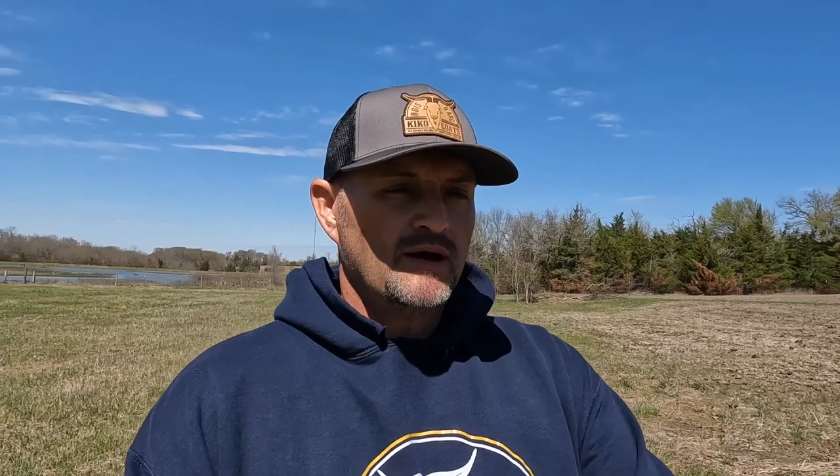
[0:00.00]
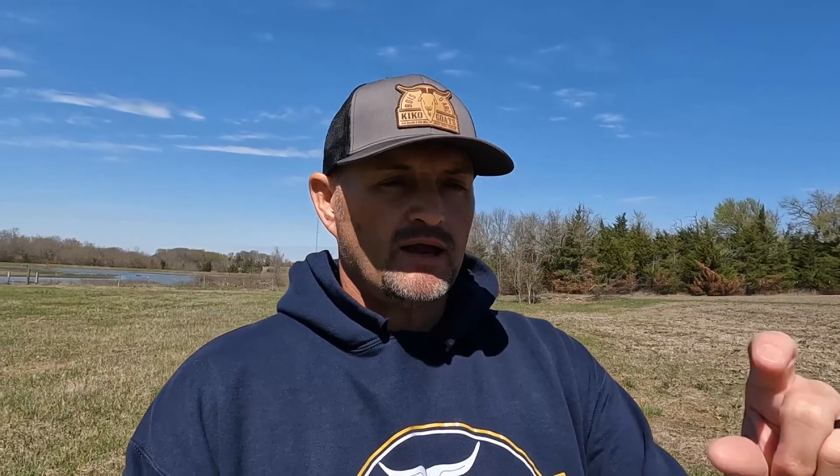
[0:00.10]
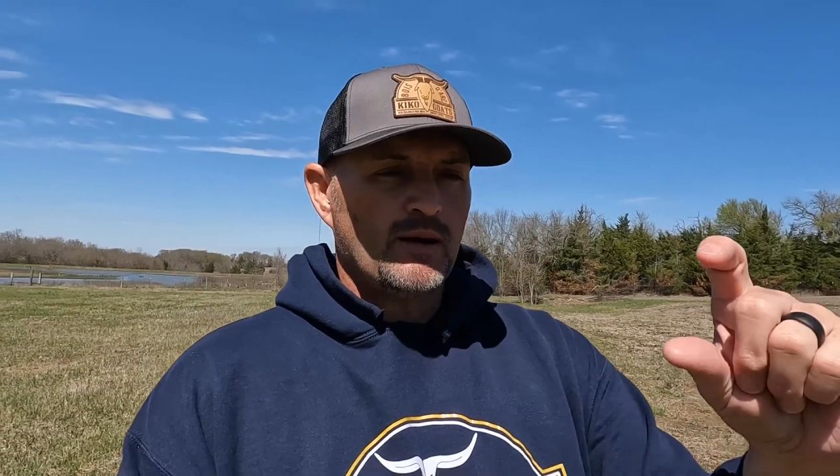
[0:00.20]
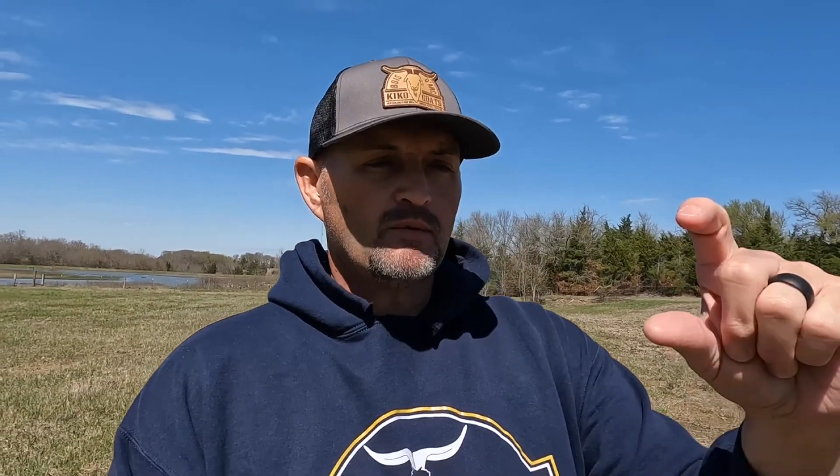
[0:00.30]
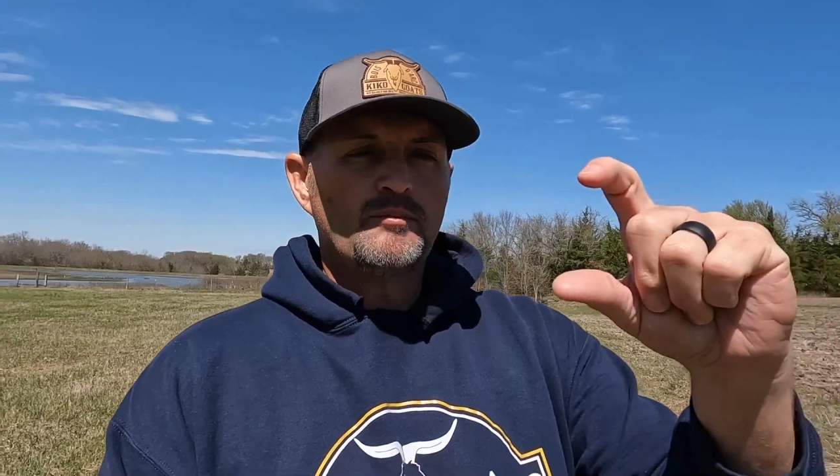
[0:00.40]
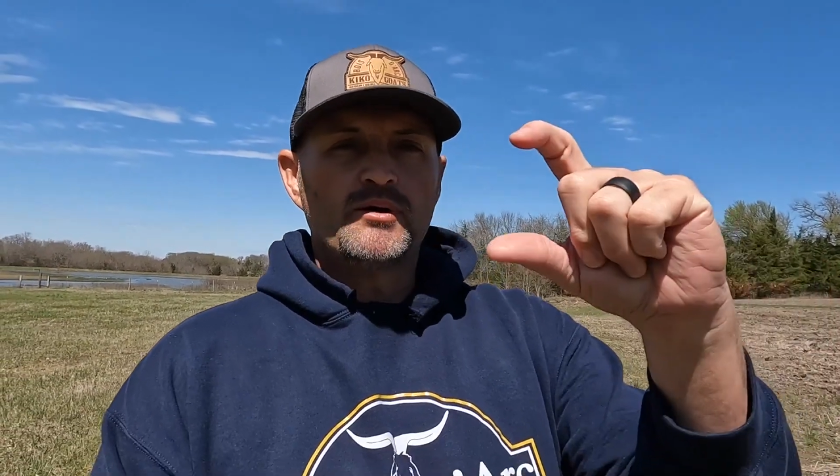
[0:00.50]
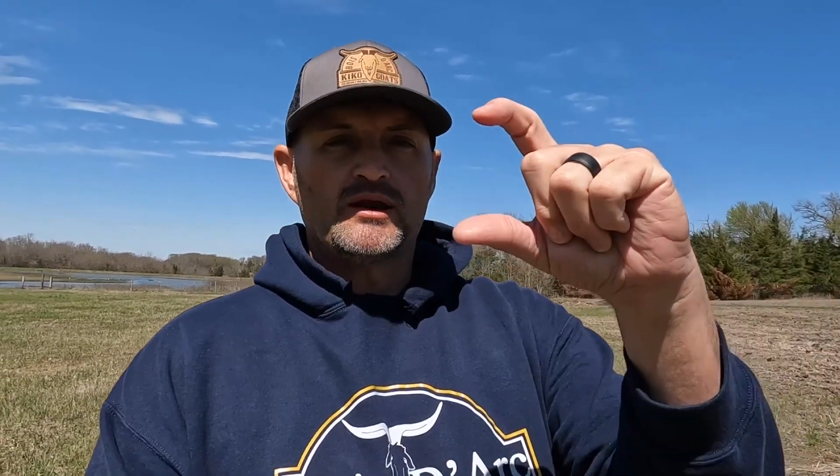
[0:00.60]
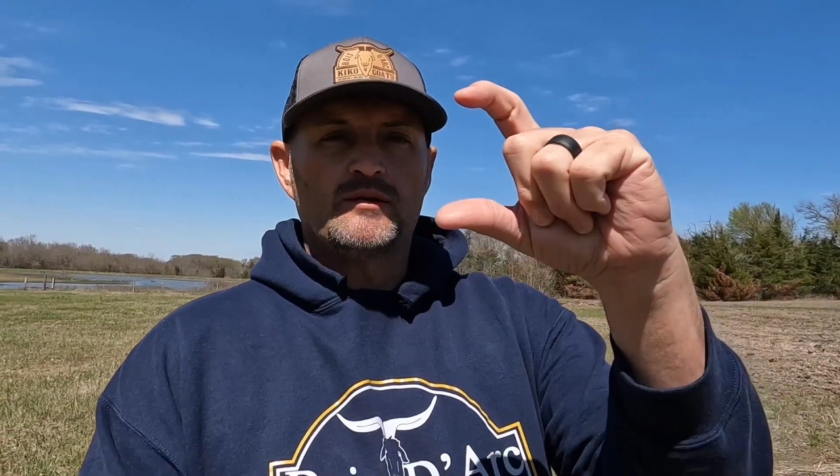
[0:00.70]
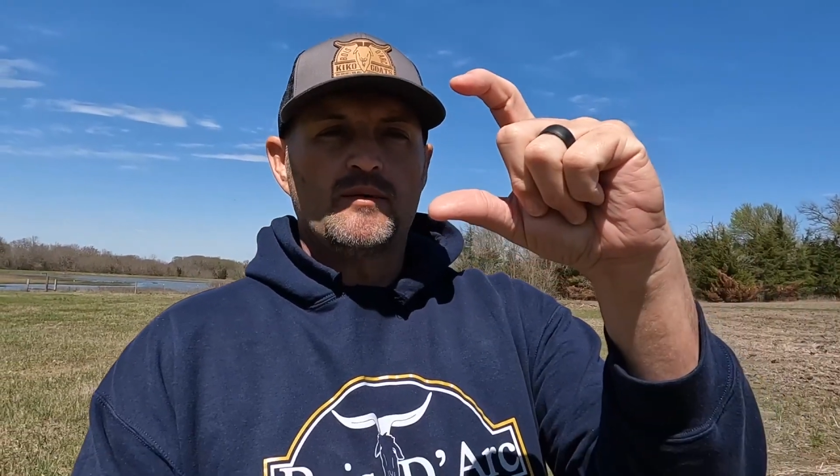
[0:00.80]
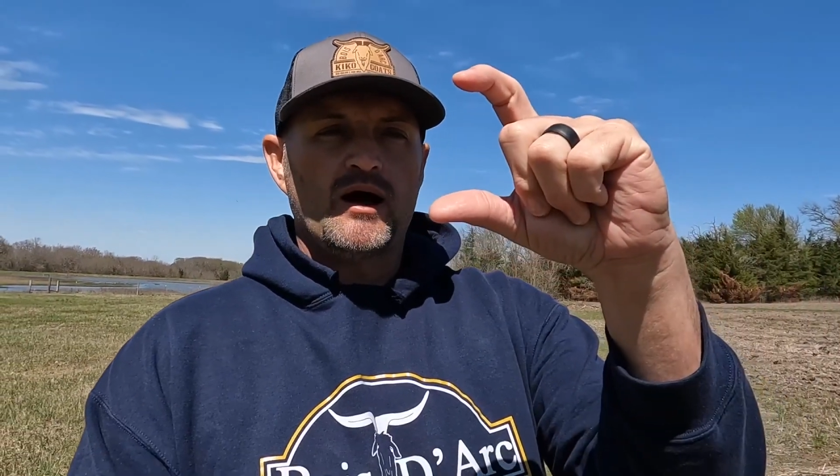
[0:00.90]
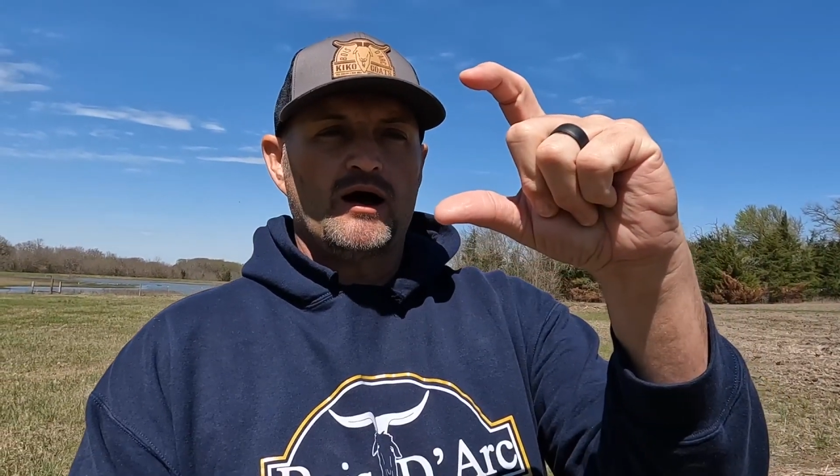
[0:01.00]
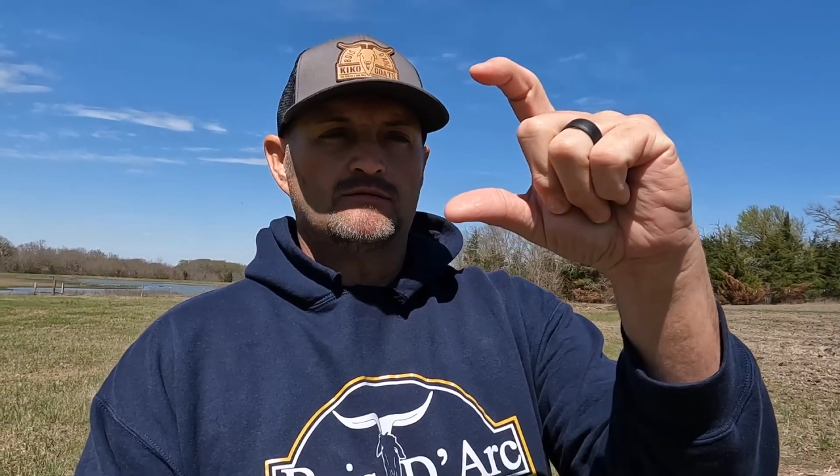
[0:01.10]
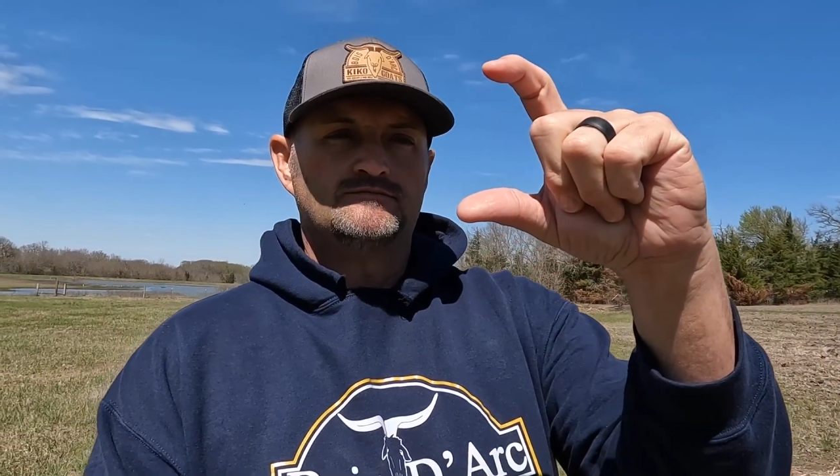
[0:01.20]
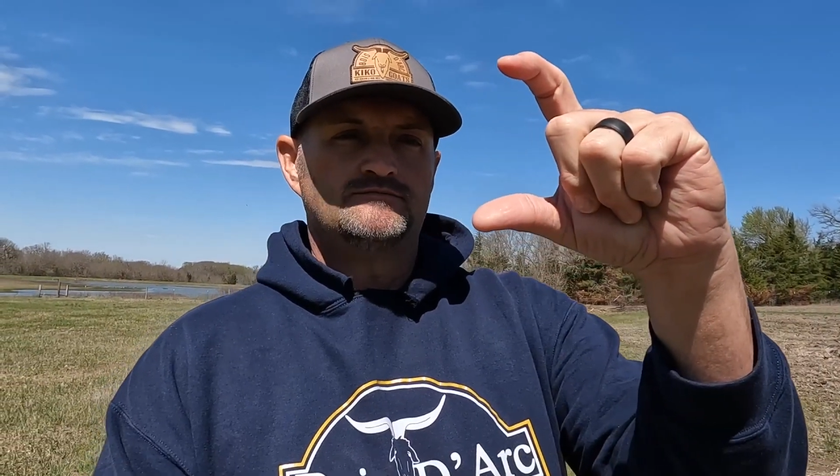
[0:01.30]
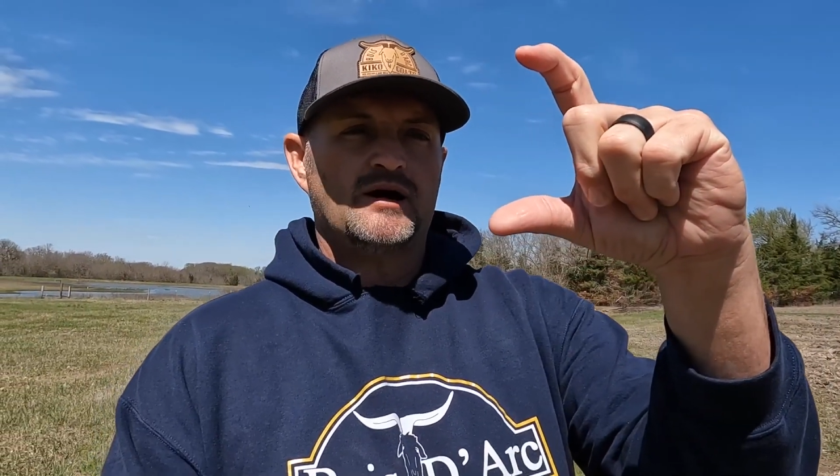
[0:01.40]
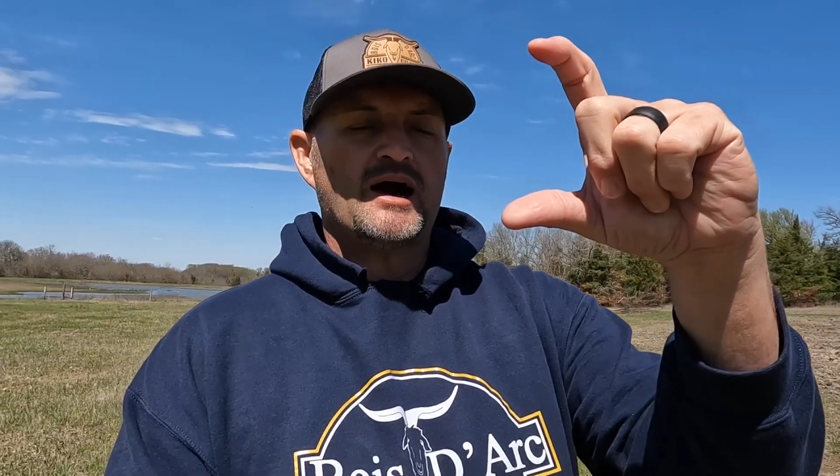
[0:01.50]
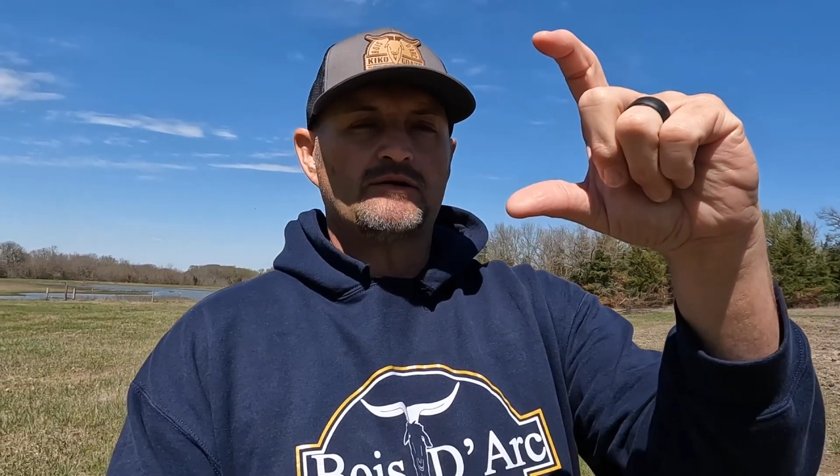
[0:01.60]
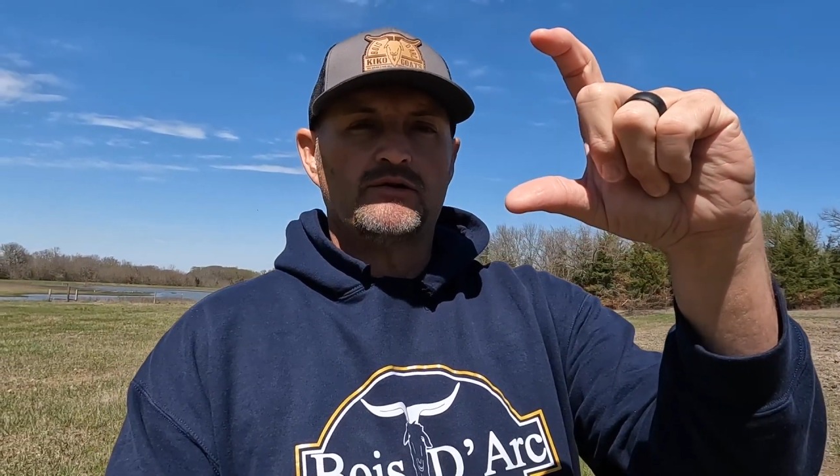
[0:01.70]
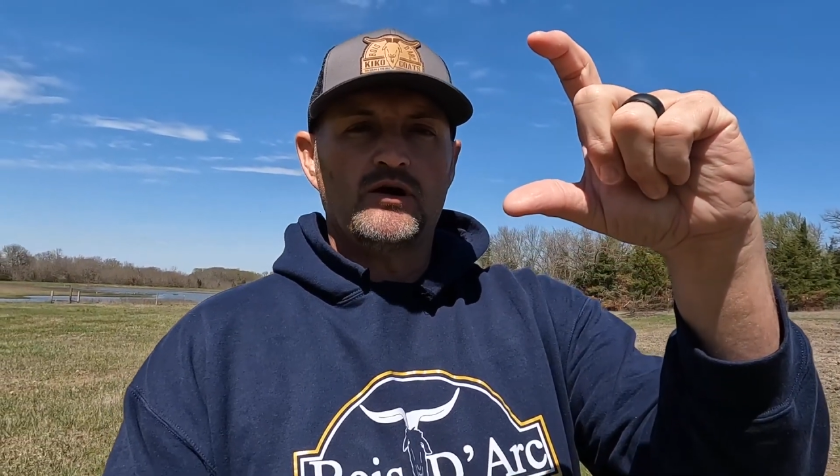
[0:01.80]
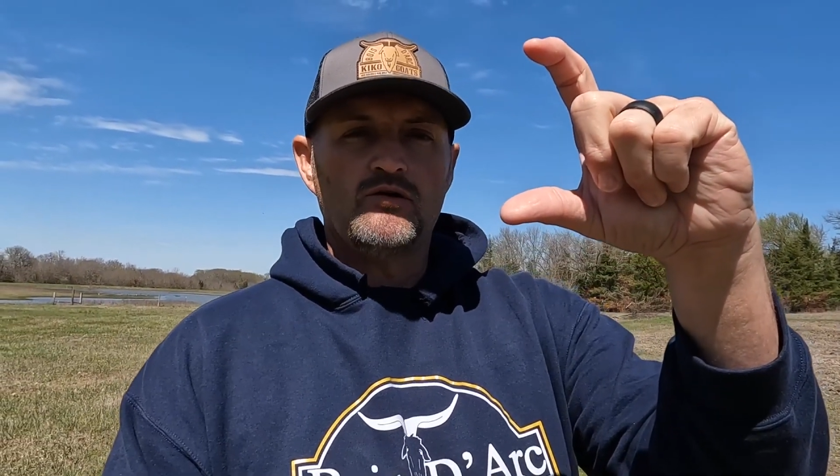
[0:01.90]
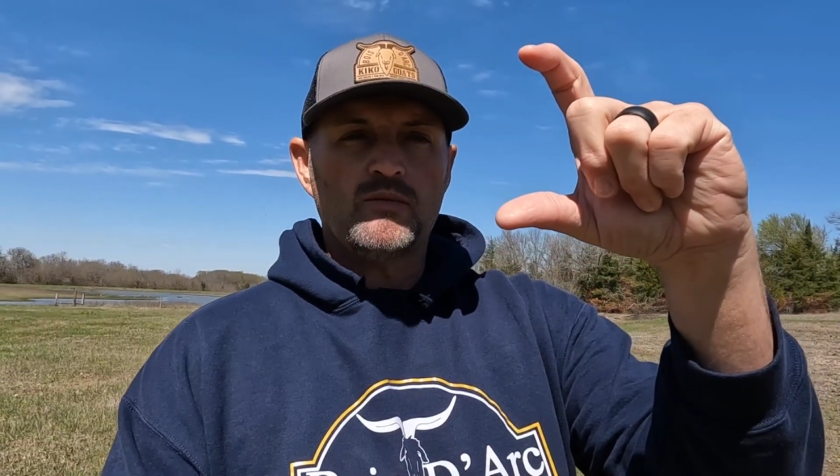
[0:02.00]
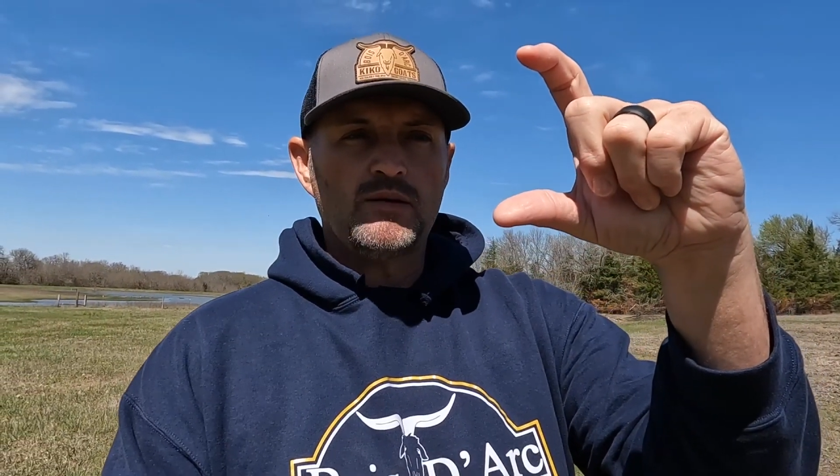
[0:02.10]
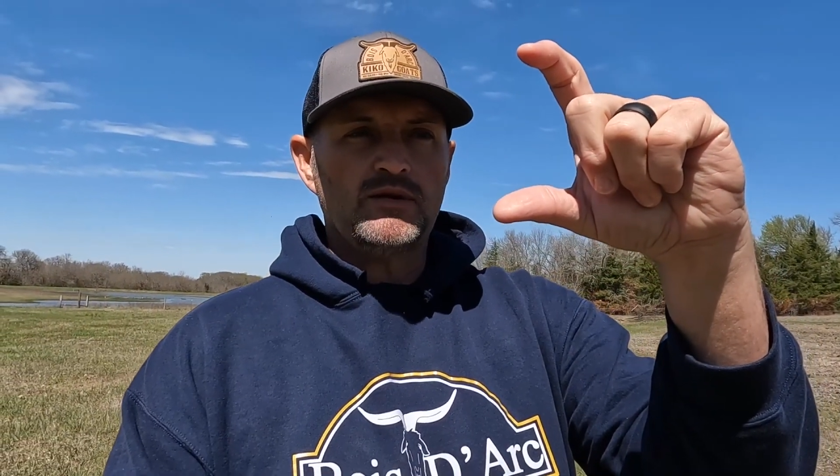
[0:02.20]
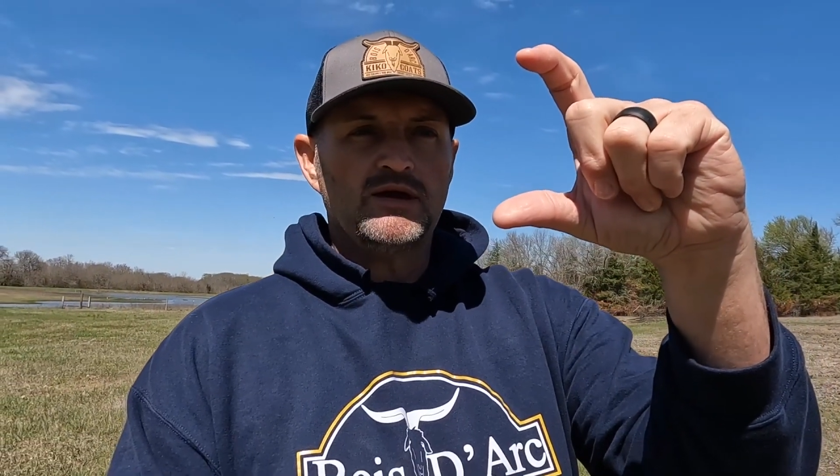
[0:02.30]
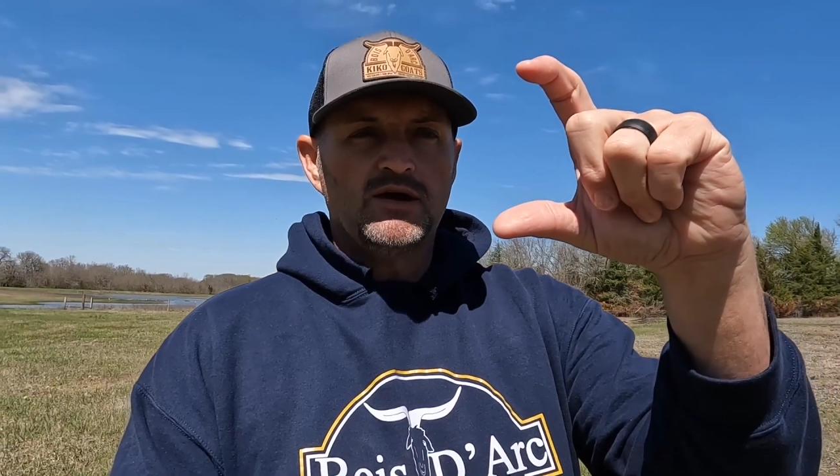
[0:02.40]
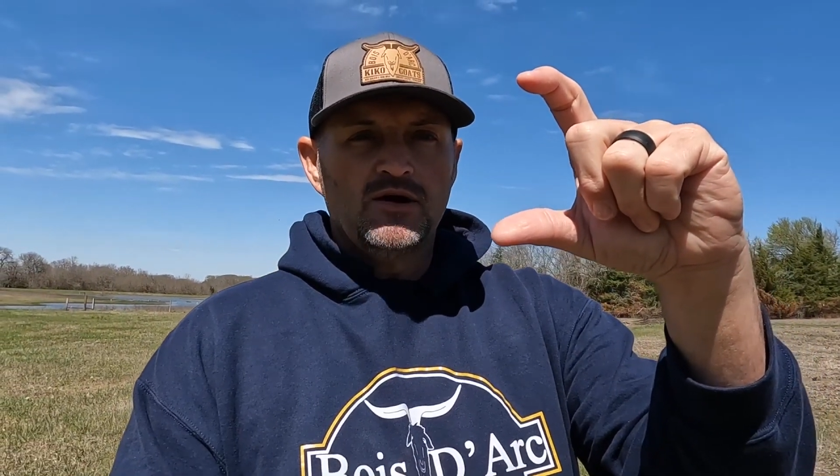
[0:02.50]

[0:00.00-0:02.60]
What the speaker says: and I'm gonna put it about, I don't know, maybe